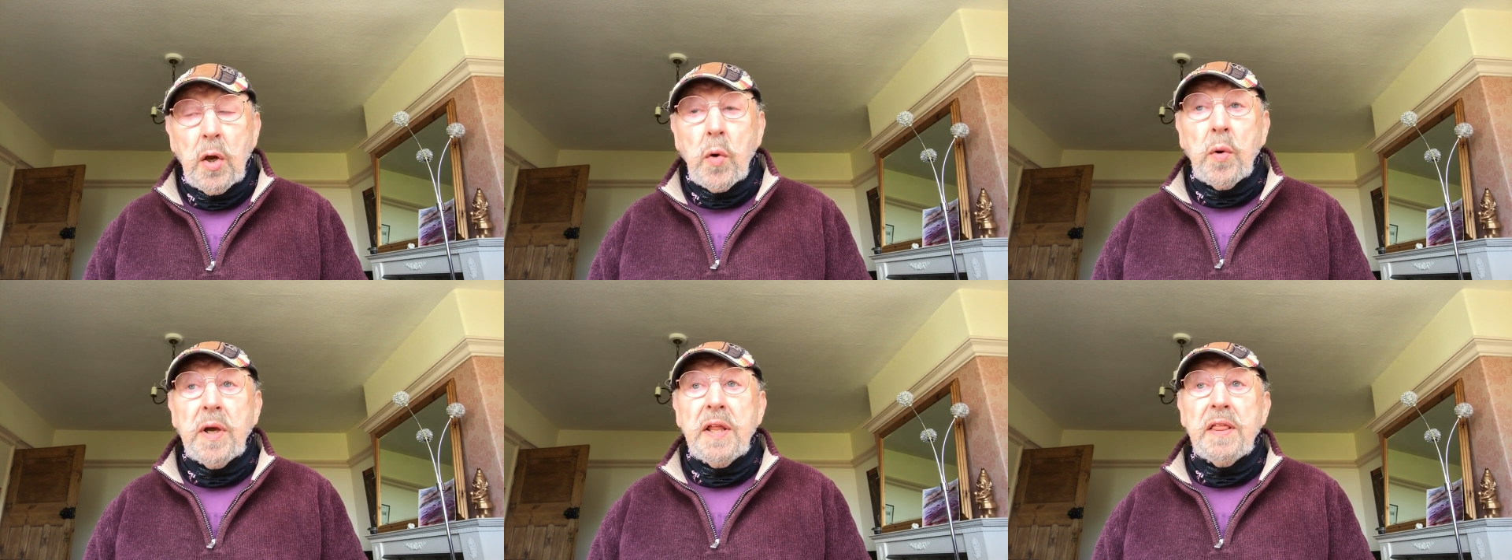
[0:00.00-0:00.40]

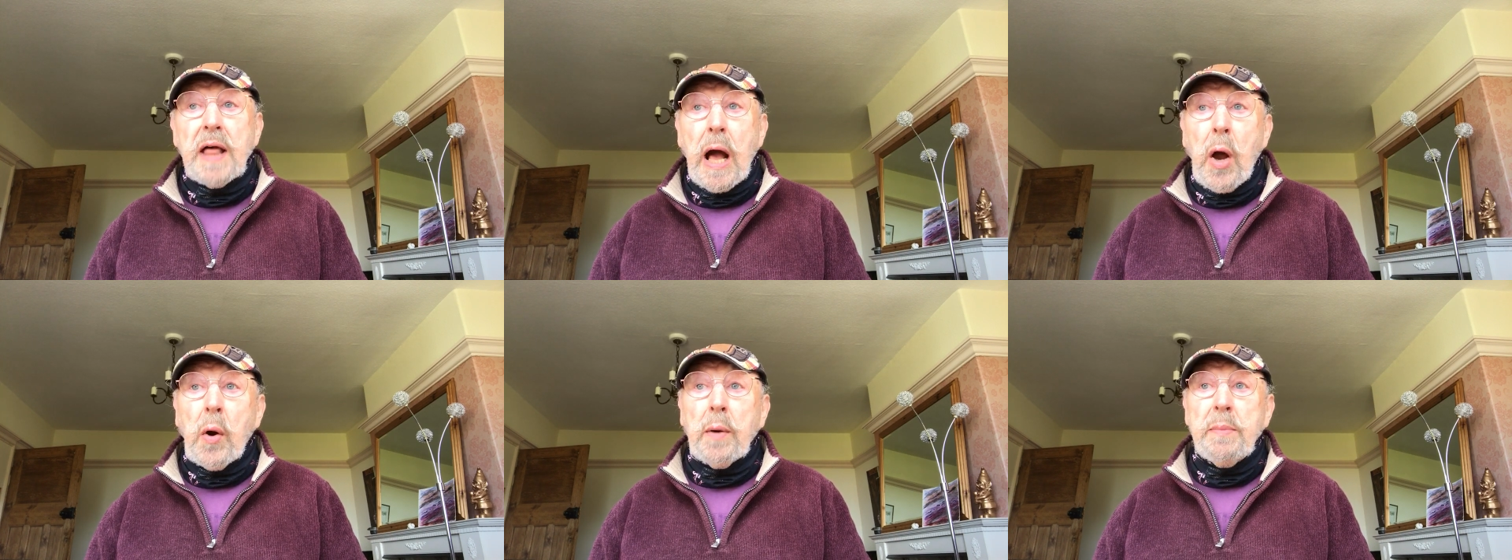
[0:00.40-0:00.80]
with
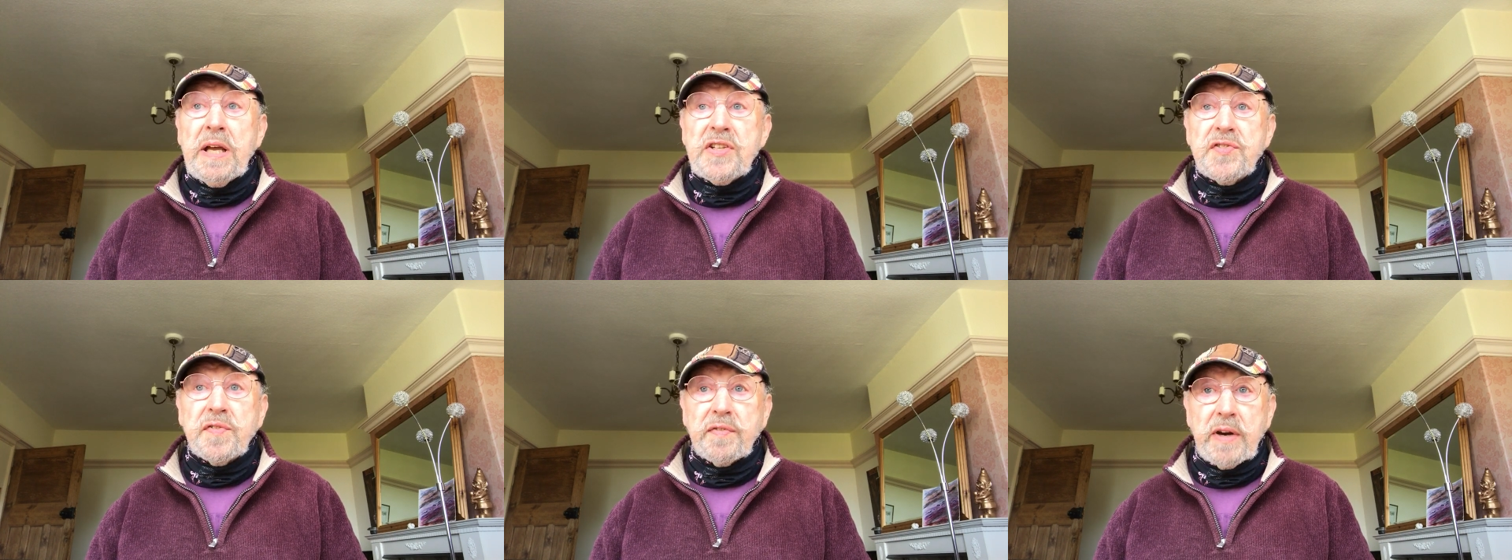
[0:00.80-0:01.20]
our
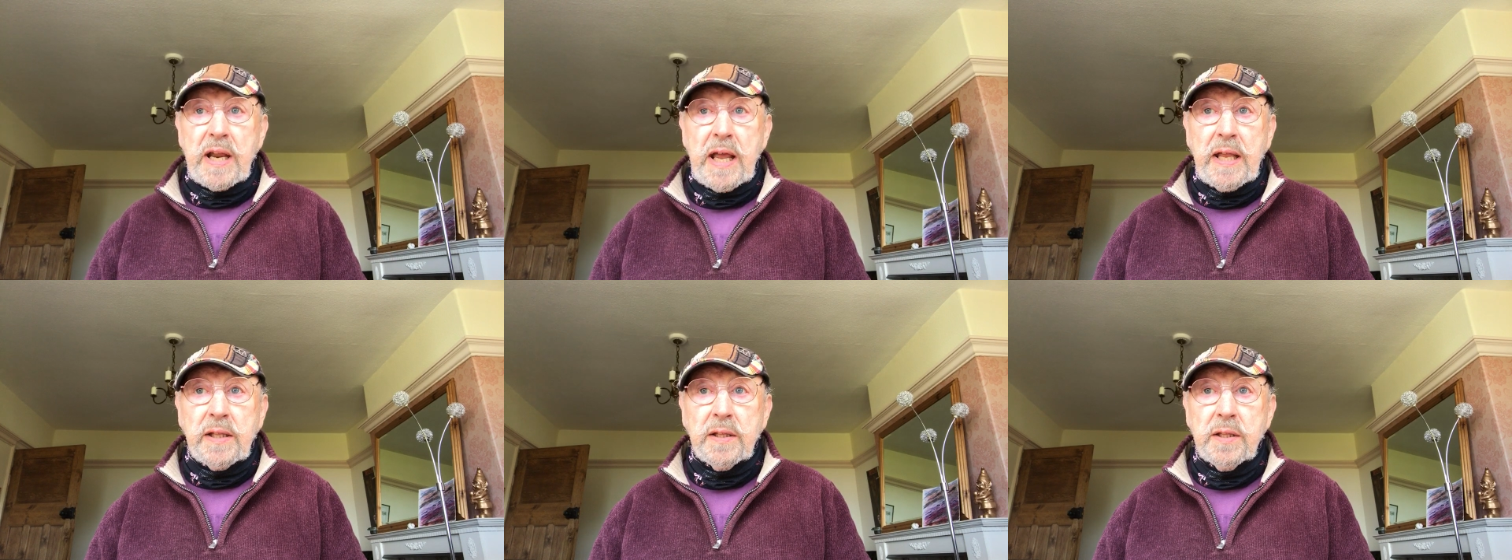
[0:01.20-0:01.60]
best
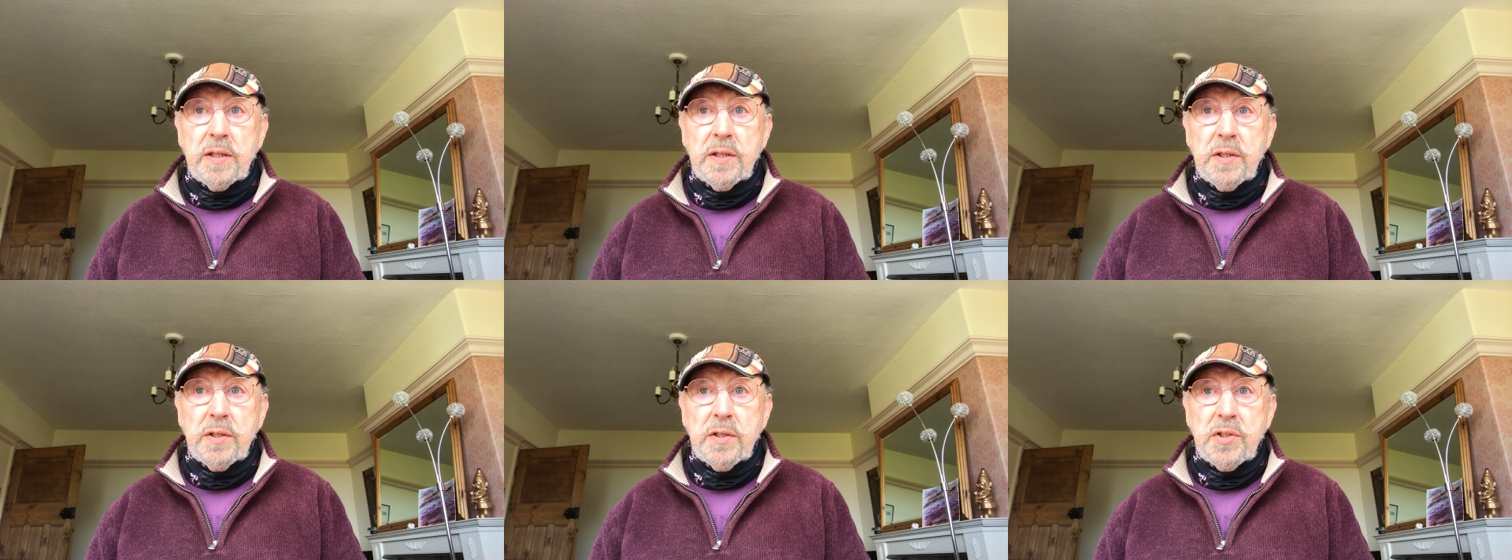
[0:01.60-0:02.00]

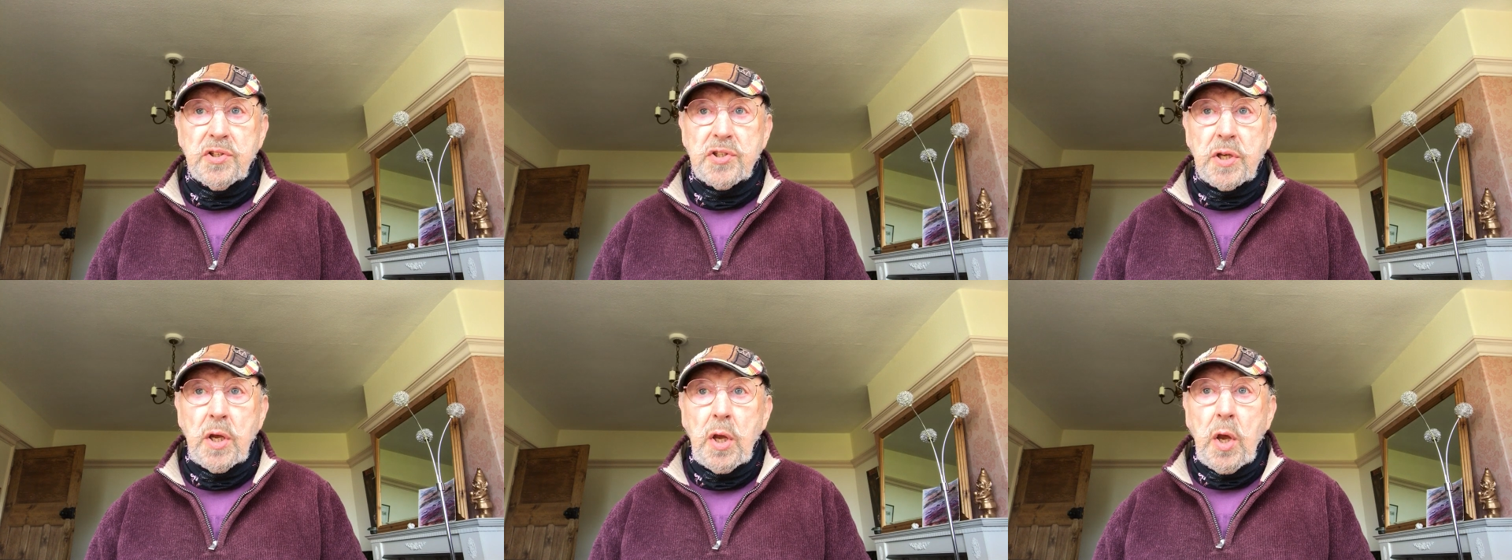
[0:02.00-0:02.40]

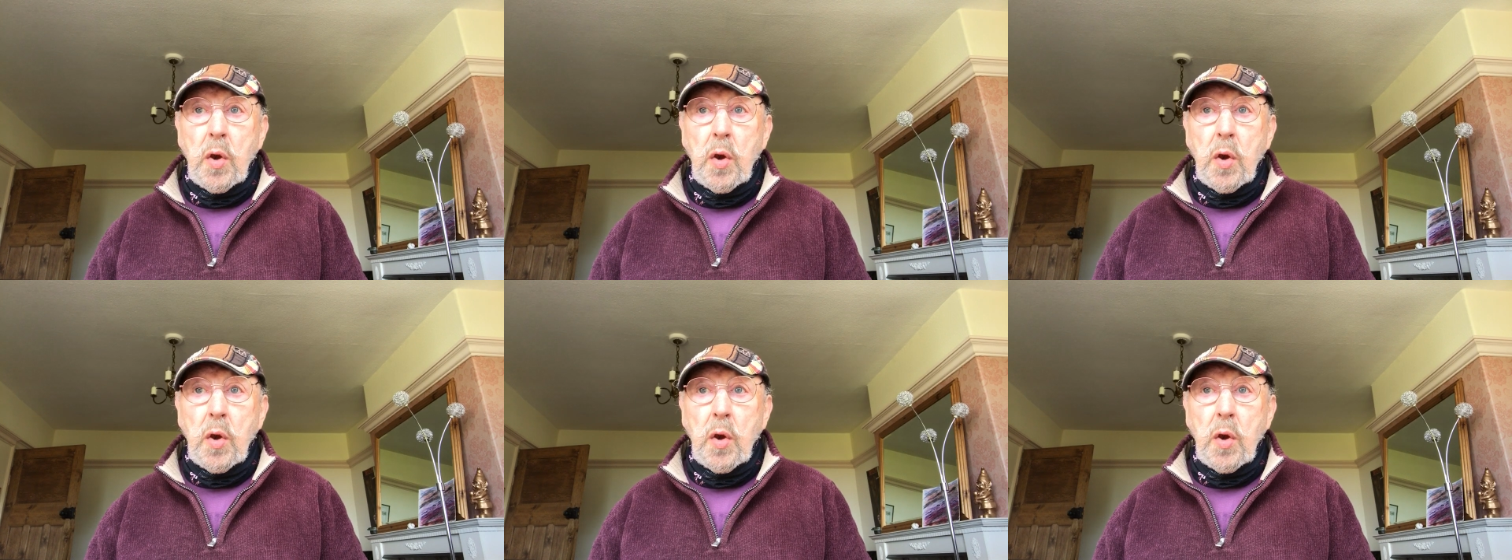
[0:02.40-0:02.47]
friends.